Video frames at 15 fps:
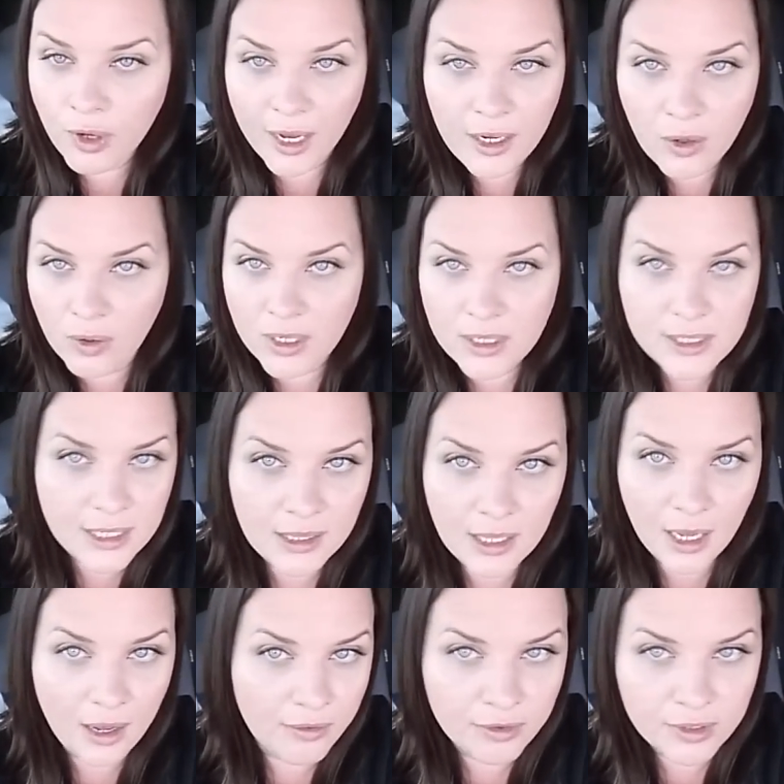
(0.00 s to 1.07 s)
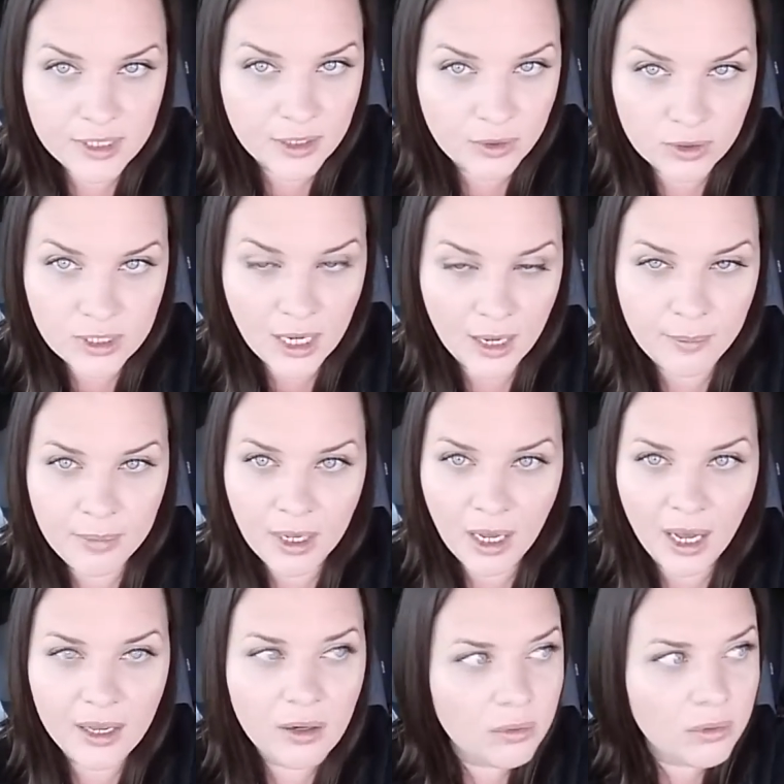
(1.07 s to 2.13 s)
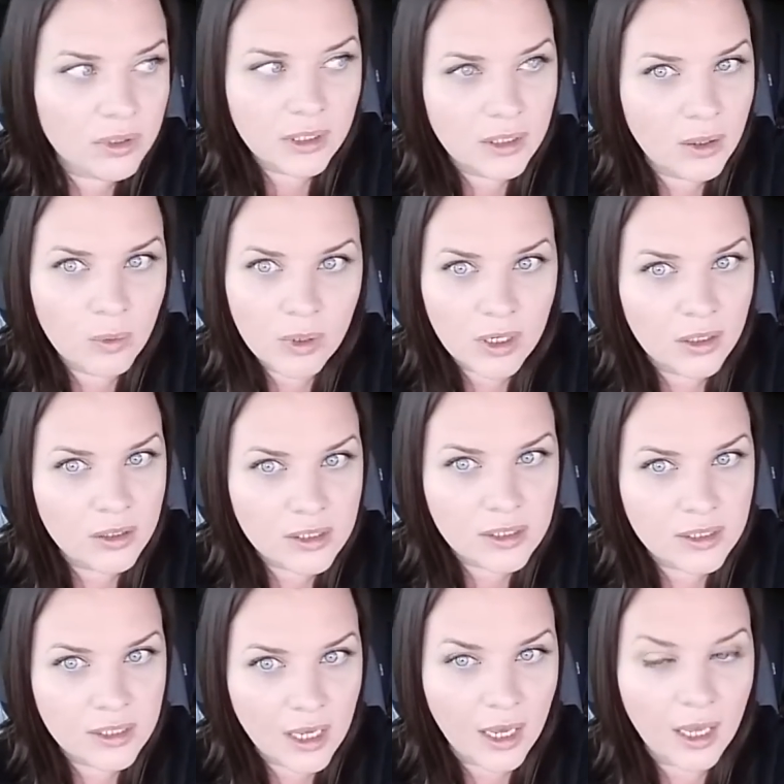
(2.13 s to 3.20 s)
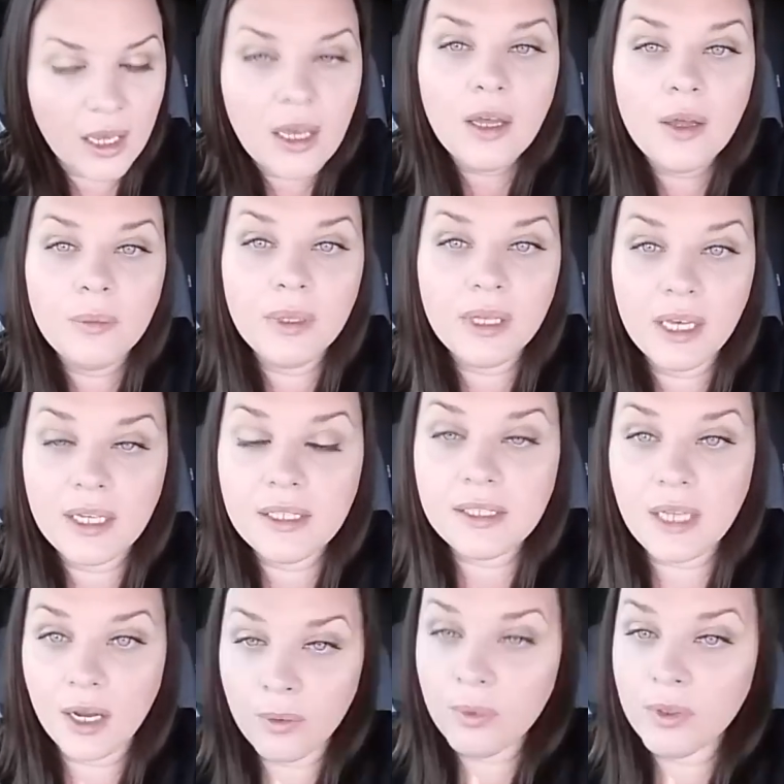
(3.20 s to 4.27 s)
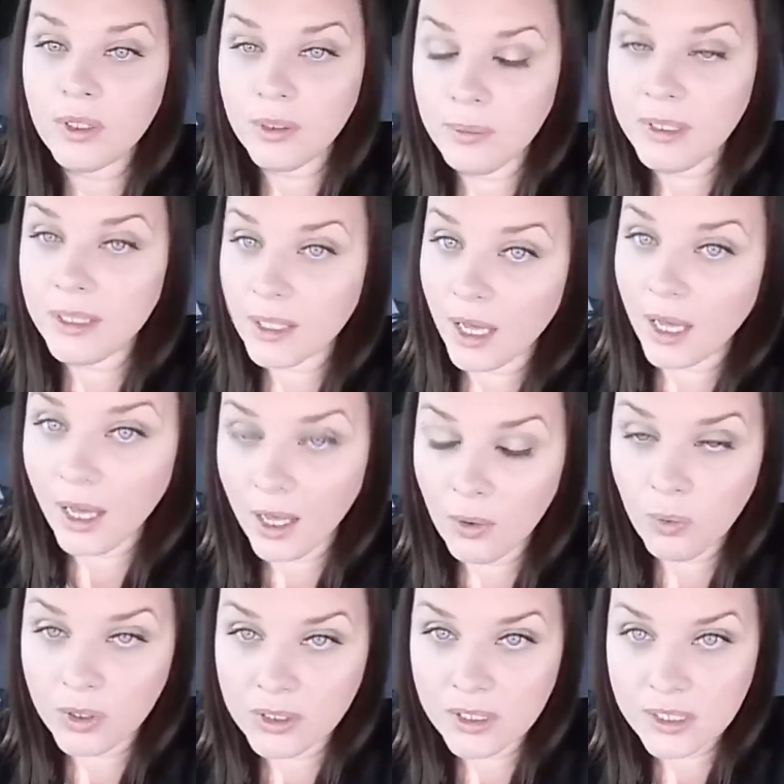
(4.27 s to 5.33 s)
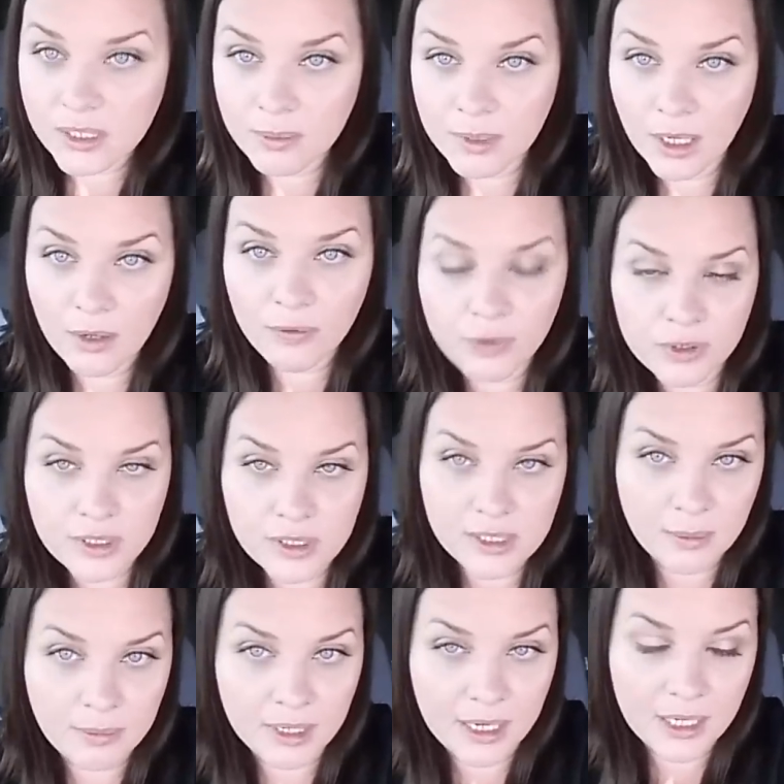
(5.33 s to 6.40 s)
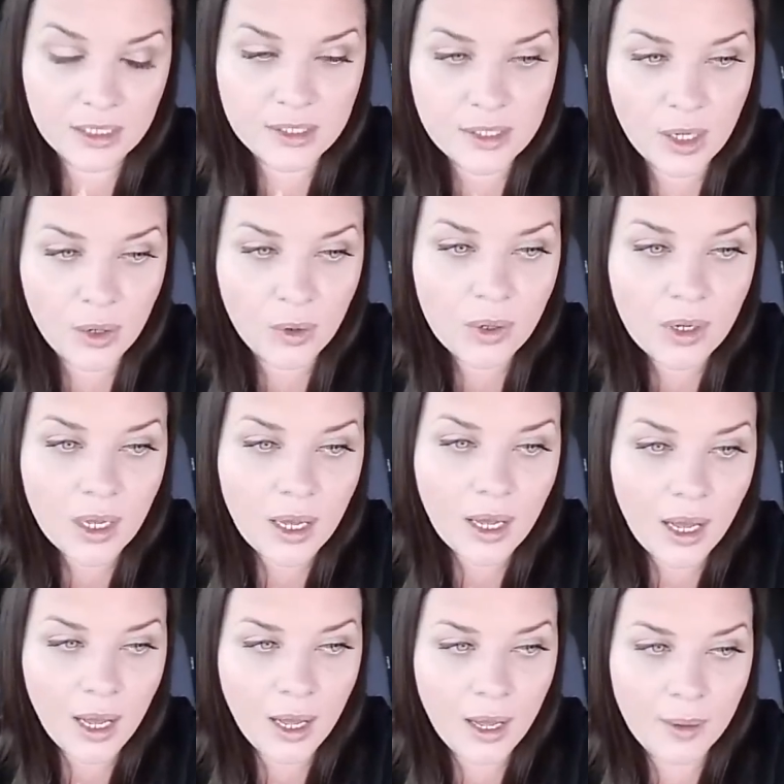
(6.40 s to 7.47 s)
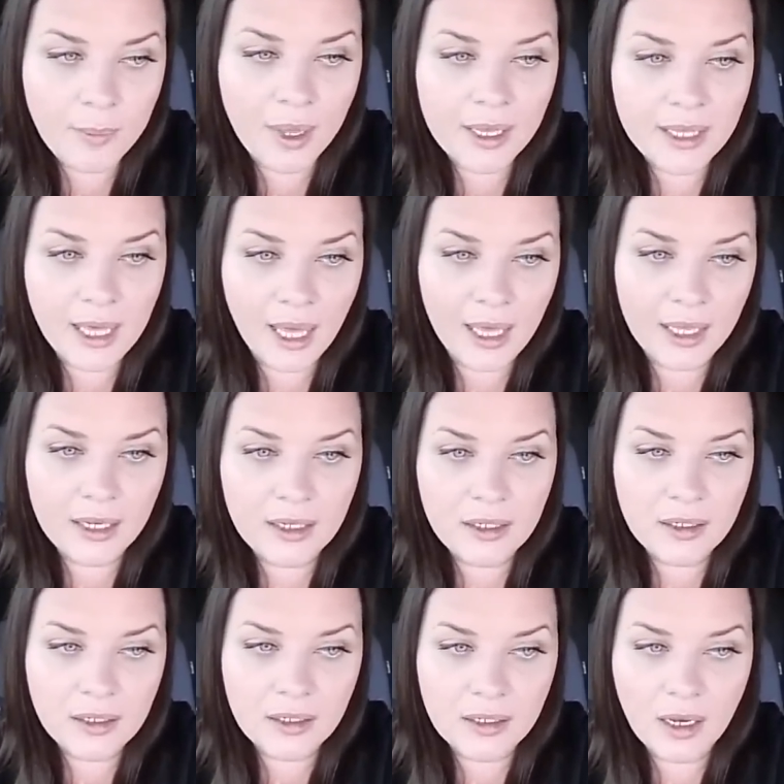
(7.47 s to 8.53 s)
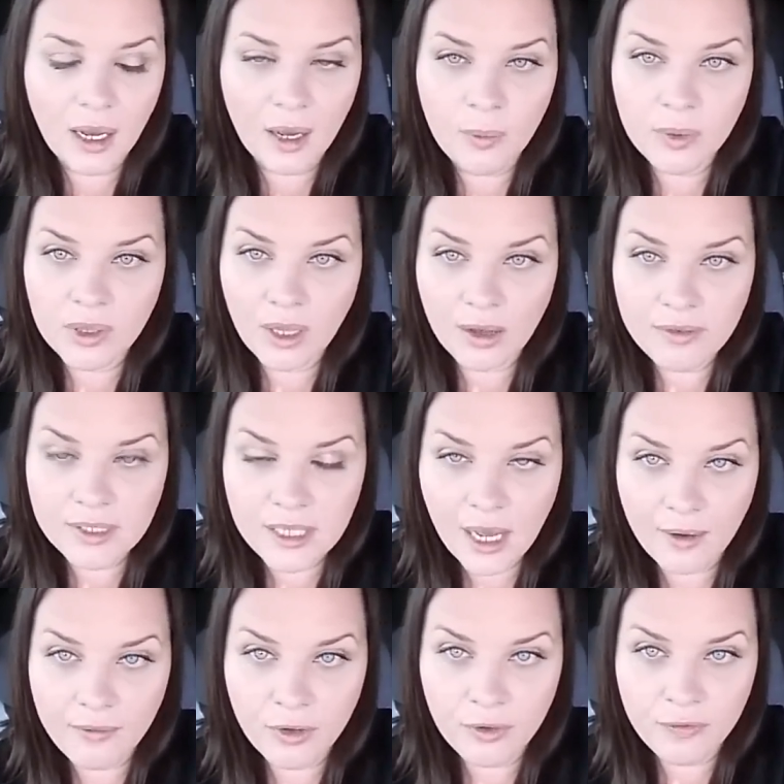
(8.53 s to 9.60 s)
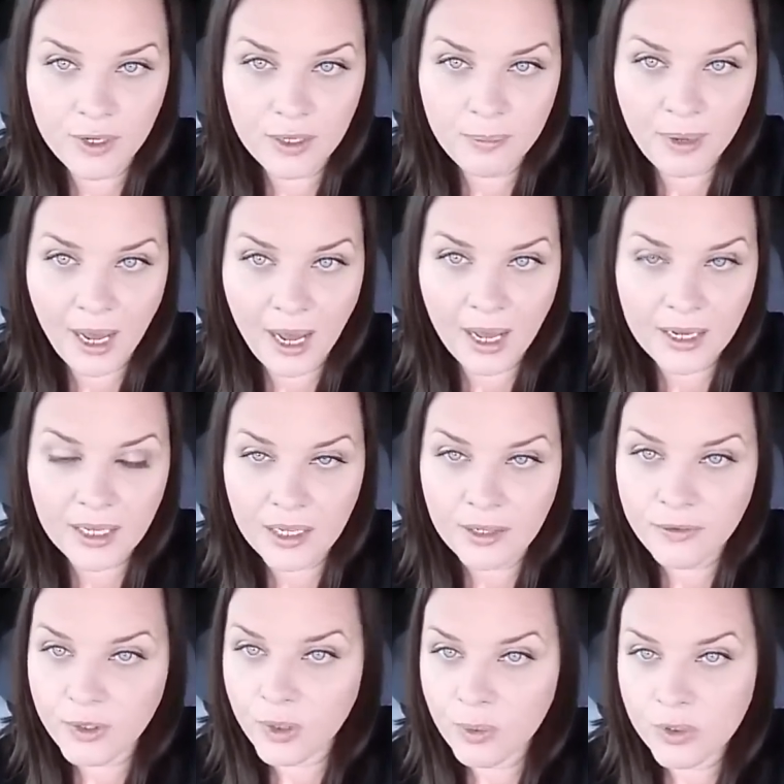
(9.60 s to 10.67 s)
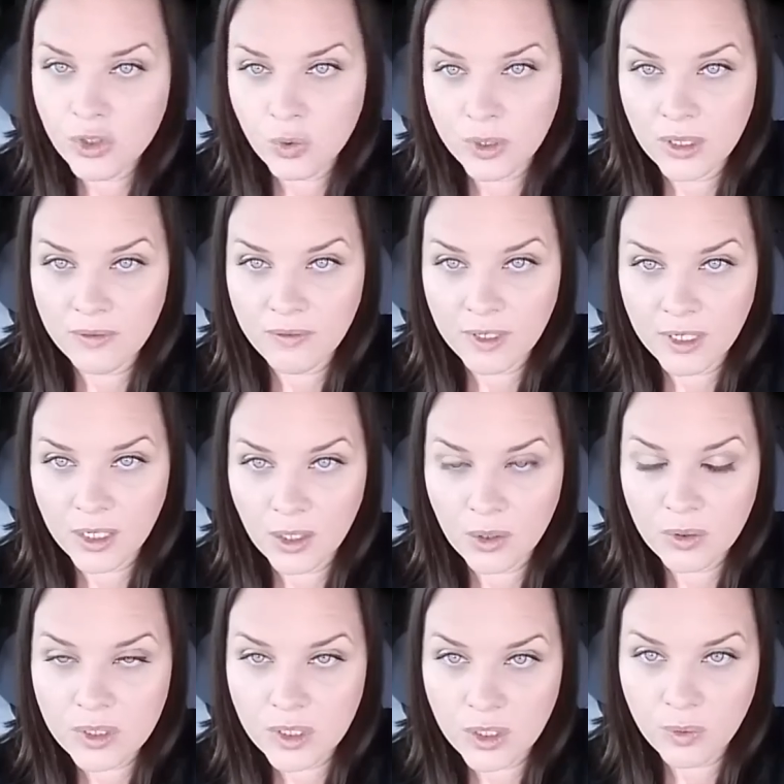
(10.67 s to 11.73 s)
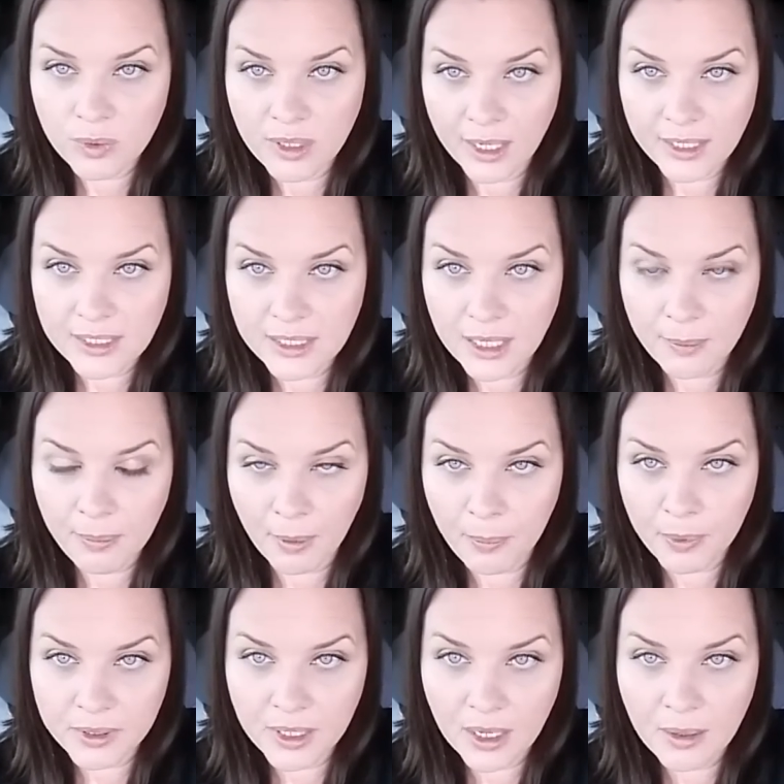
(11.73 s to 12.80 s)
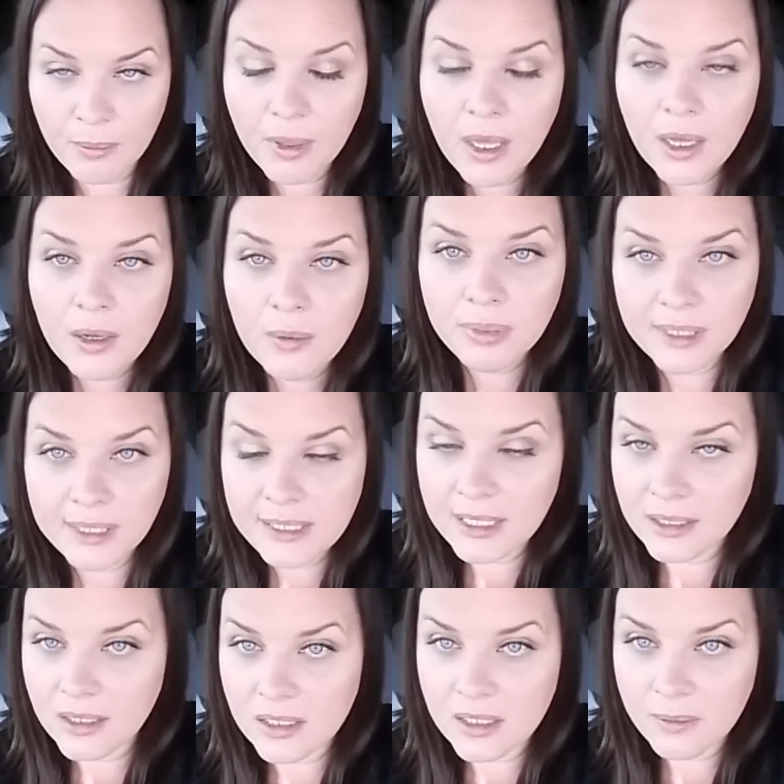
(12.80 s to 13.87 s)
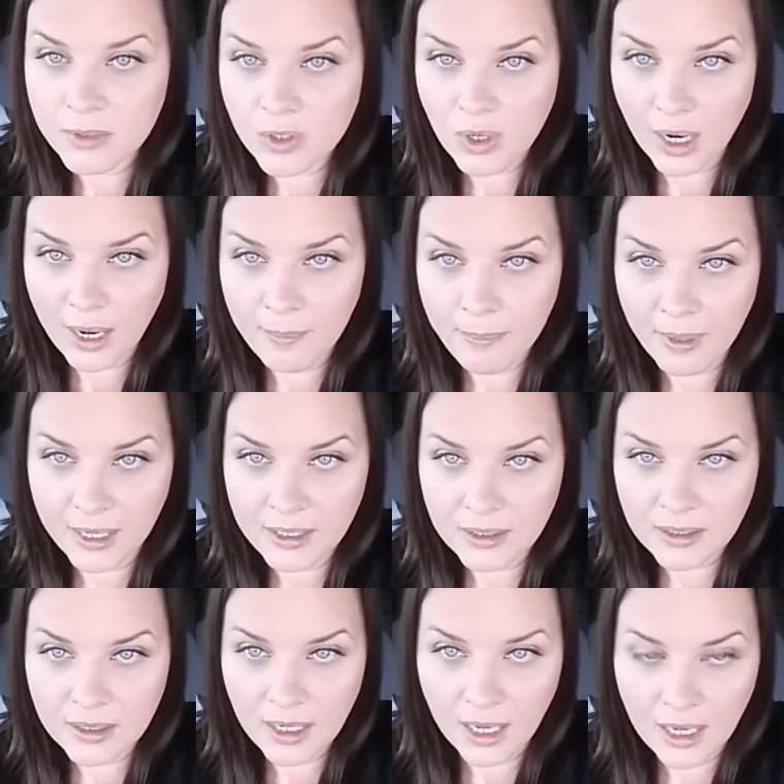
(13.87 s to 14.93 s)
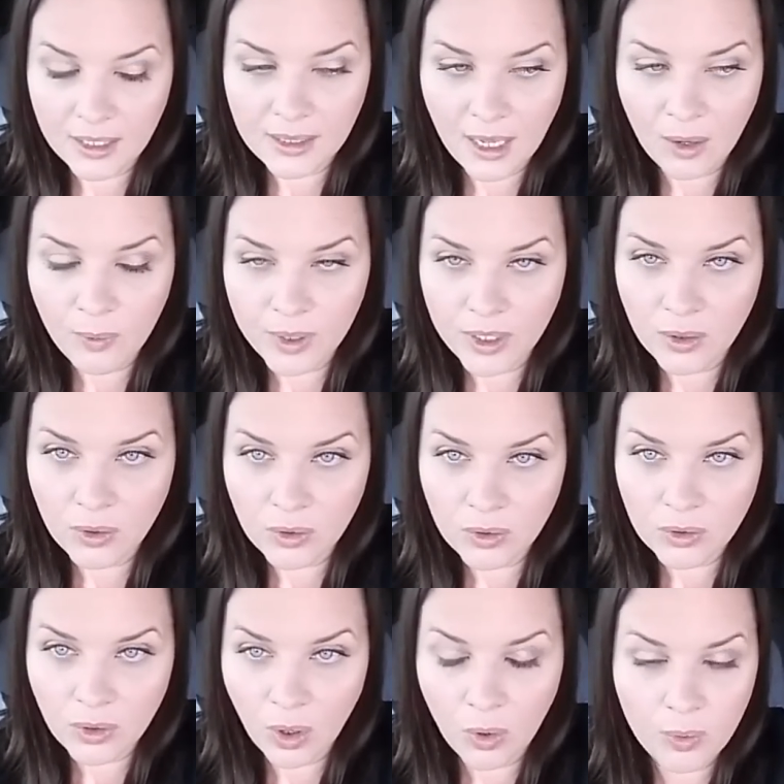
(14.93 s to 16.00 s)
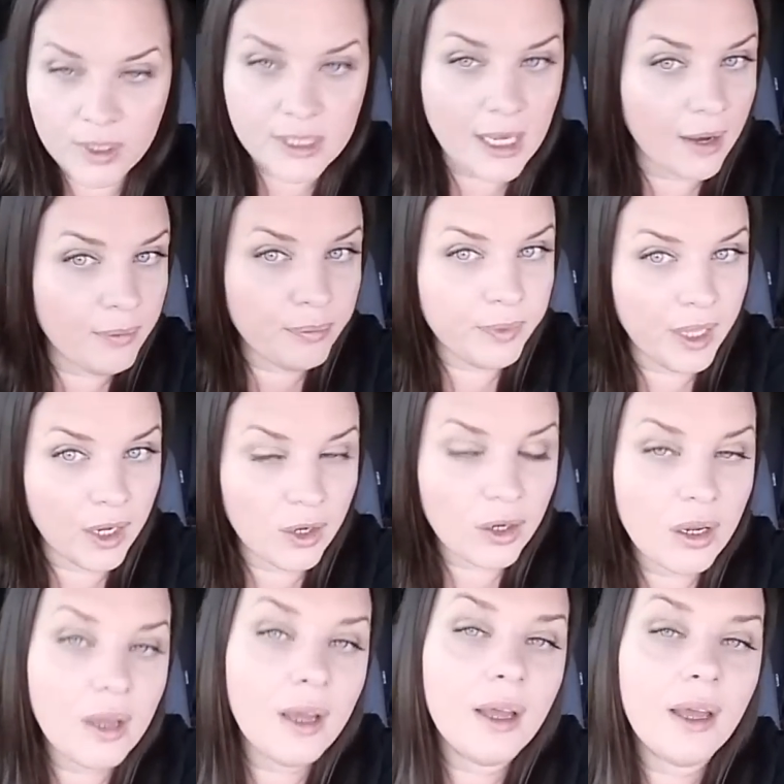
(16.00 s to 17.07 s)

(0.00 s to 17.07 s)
I know I say that every single time, but I don't really know what else to say because I really mean that. I want this to be helpful to somebody. So again, I would love to have your feedback. If you enjoyed the videos and you would like to keep up with them, please hit the subscribe button, and that way you'll always have them there.